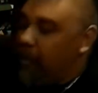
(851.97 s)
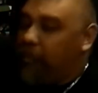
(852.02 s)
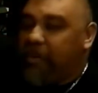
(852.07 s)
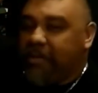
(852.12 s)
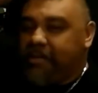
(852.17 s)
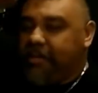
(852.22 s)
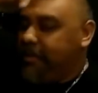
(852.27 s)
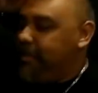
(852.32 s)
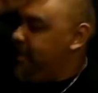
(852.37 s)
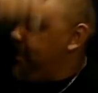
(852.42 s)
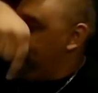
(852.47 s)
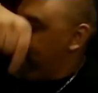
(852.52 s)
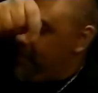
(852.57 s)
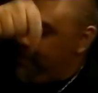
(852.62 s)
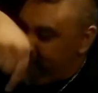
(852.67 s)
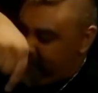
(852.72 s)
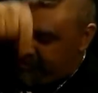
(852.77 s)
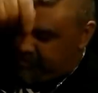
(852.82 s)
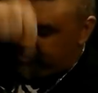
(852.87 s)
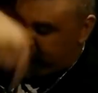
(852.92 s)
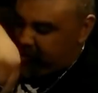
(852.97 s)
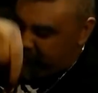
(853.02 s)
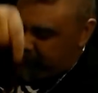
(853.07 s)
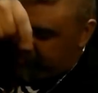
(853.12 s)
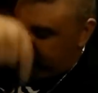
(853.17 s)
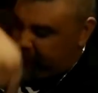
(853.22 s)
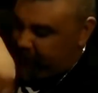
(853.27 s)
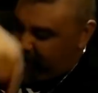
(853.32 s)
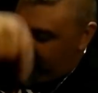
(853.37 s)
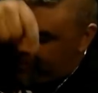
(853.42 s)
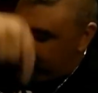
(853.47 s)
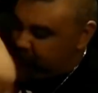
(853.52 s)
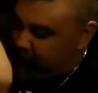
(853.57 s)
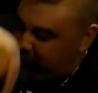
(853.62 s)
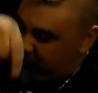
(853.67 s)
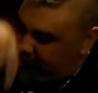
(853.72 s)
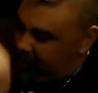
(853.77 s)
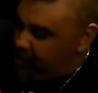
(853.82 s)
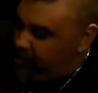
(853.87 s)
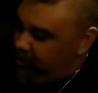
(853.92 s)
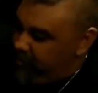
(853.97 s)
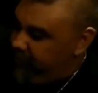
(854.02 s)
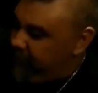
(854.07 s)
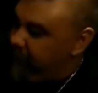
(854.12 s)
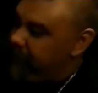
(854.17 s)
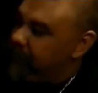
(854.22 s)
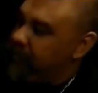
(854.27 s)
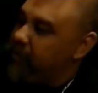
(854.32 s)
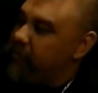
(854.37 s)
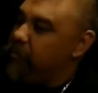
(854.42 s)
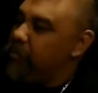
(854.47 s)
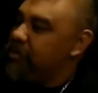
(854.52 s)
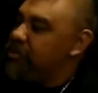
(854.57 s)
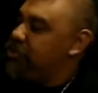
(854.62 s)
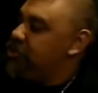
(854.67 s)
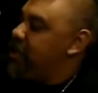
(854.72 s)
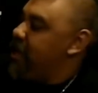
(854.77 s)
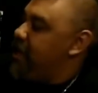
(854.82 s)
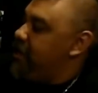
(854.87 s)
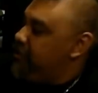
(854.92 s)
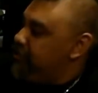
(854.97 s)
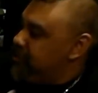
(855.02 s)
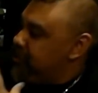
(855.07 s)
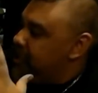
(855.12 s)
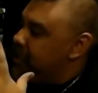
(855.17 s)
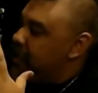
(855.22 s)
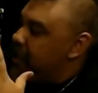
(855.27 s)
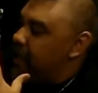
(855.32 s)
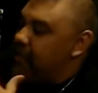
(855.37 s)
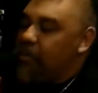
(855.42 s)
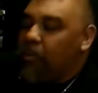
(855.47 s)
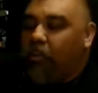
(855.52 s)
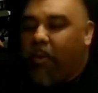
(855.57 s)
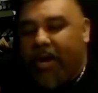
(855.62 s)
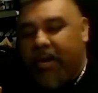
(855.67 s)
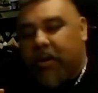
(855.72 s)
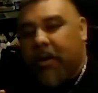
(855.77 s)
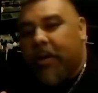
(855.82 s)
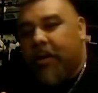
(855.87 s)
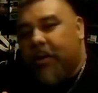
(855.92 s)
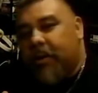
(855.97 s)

I'll put the link in the description box below for everyone's channels and the wet